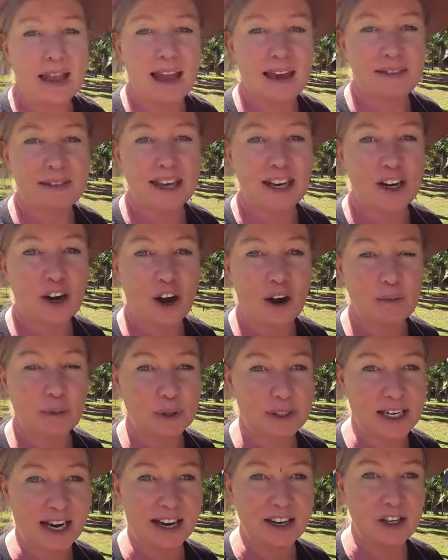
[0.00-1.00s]
And then I will
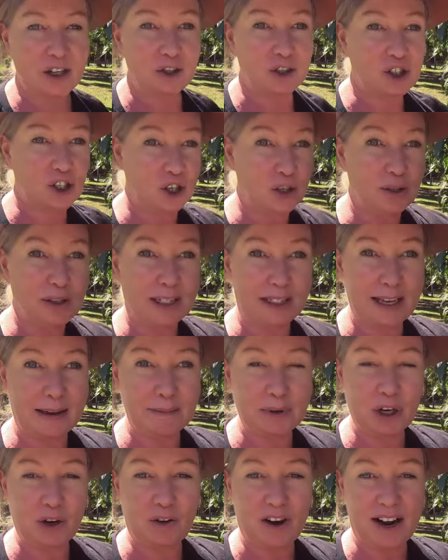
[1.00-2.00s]
take you to the
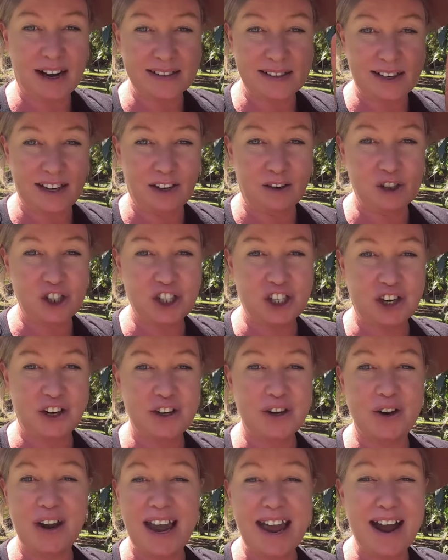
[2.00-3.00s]
lemongrass and I'll show
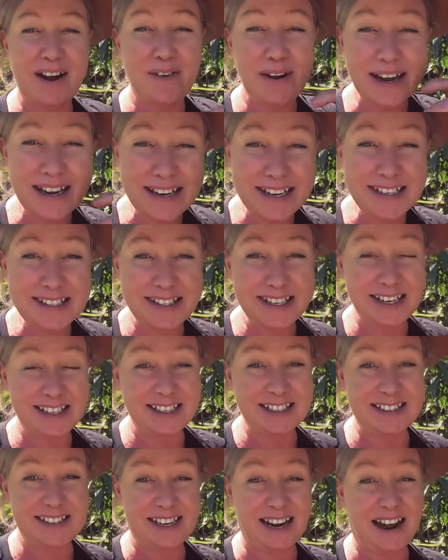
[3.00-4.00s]
you how easy it
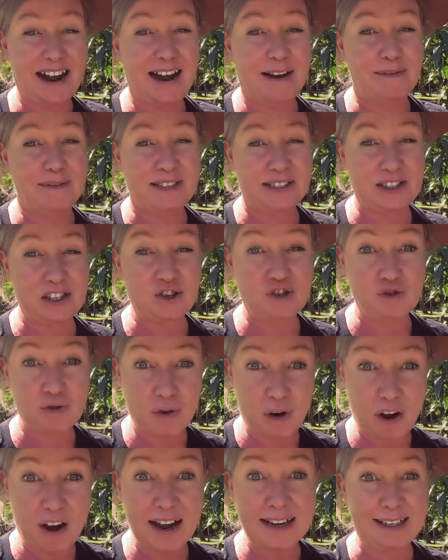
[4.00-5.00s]
is to harvest the
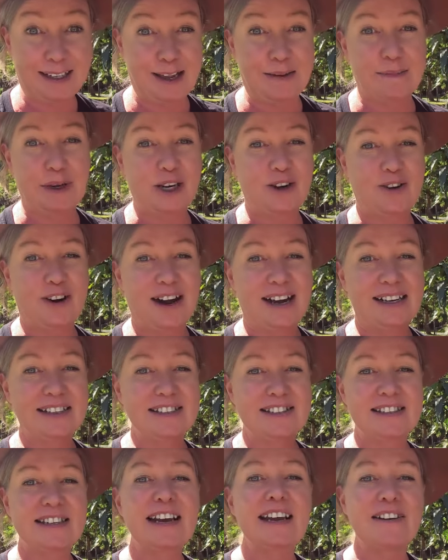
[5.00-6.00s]
dried
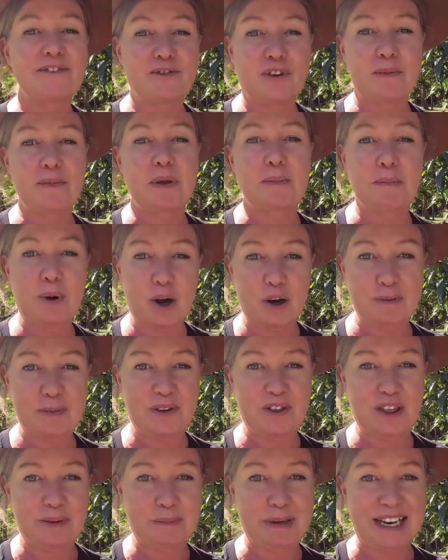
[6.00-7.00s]
lemongrass from the bottom
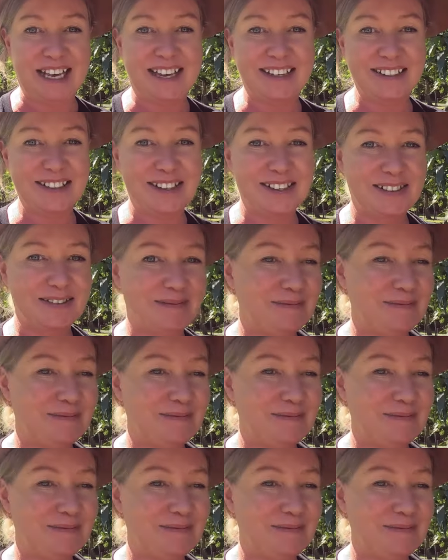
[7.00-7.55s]
of the plant.